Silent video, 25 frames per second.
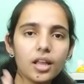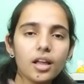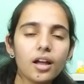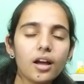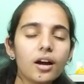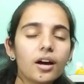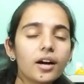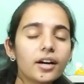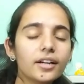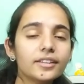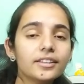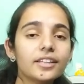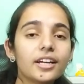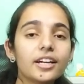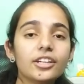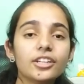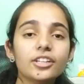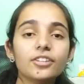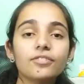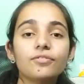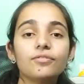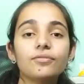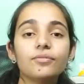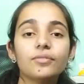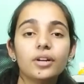
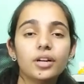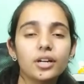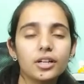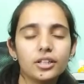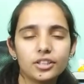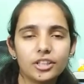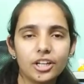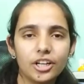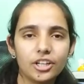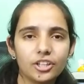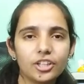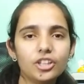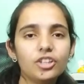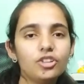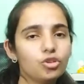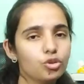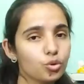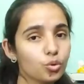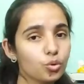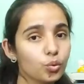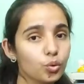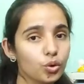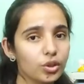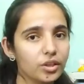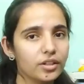30
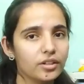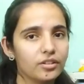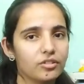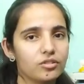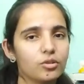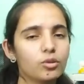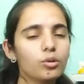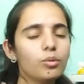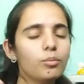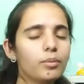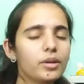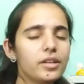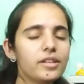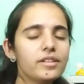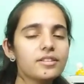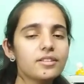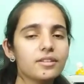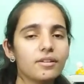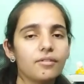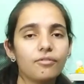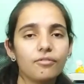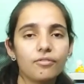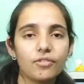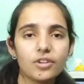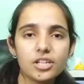June. So means
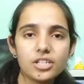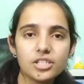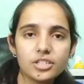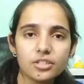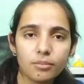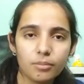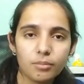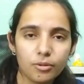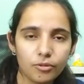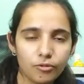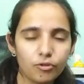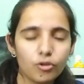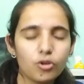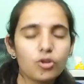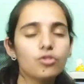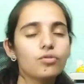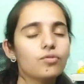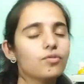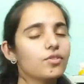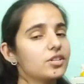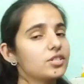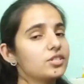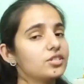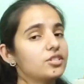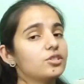before
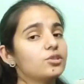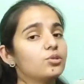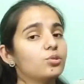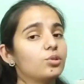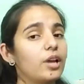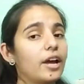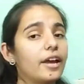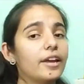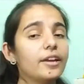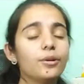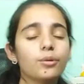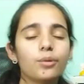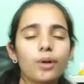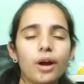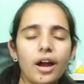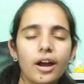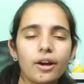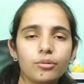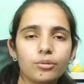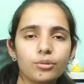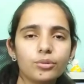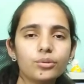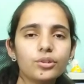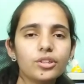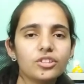1st July you
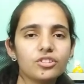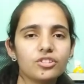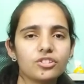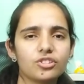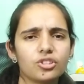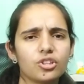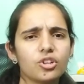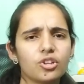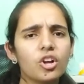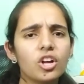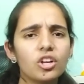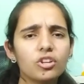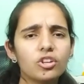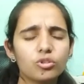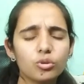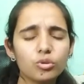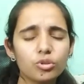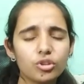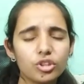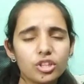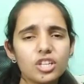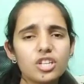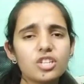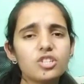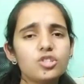have to register. So
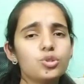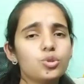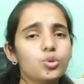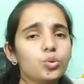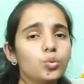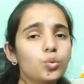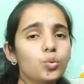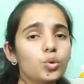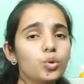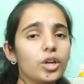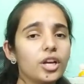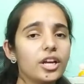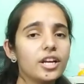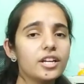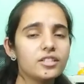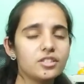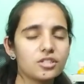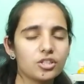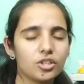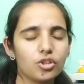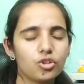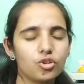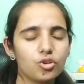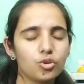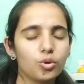these two
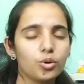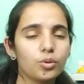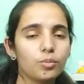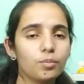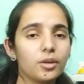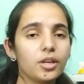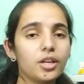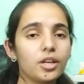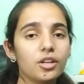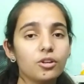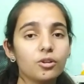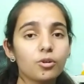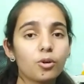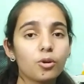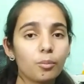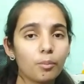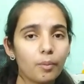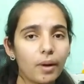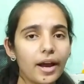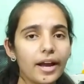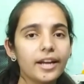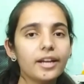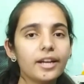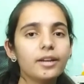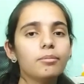dates should be in your
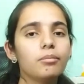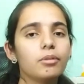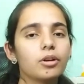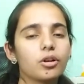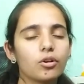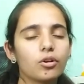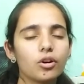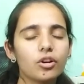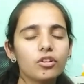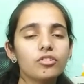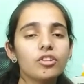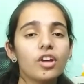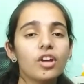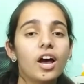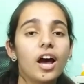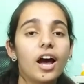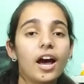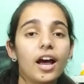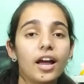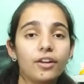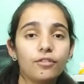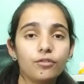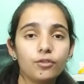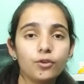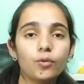mind, because
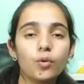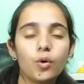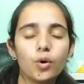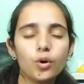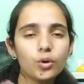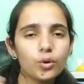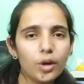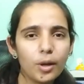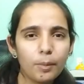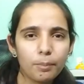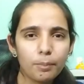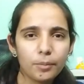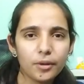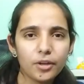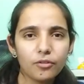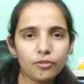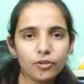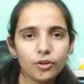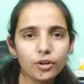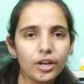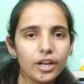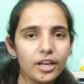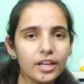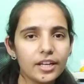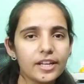if you want to appear
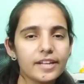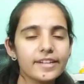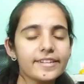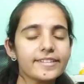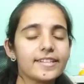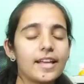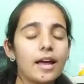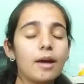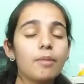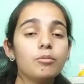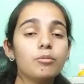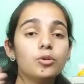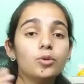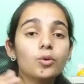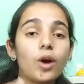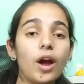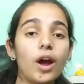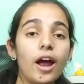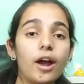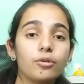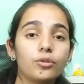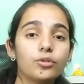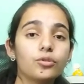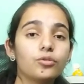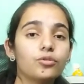for any exam you
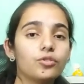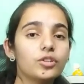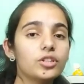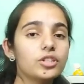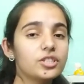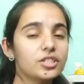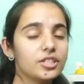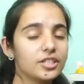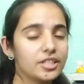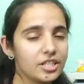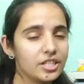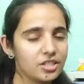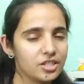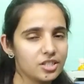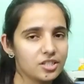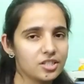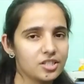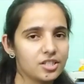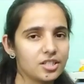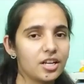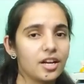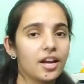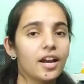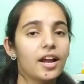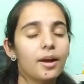have to first
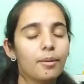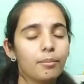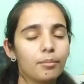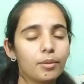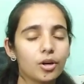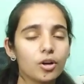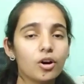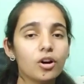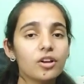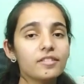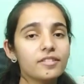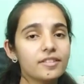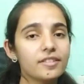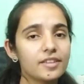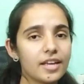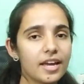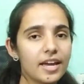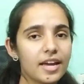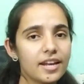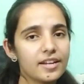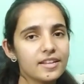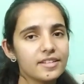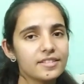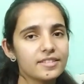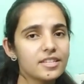register, because
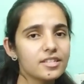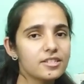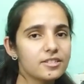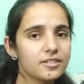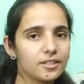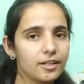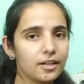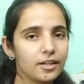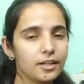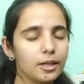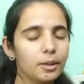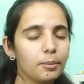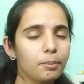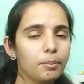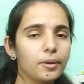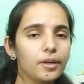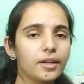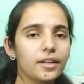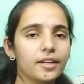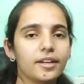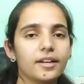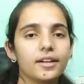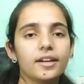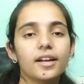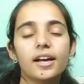there is a study
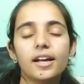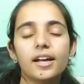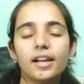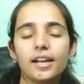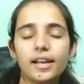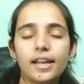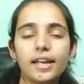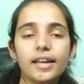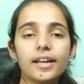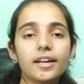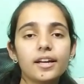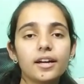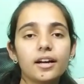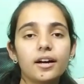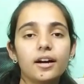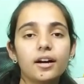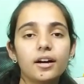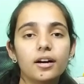period, like